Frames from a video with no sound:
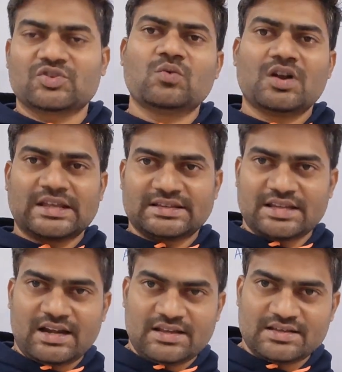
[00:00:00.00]
So what
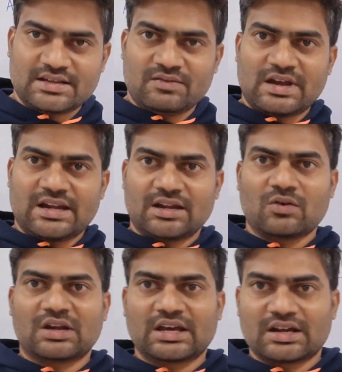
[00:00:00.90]
exactly is a divide and
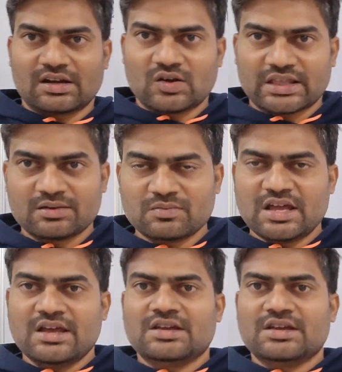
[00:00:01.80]
conquer algorithm?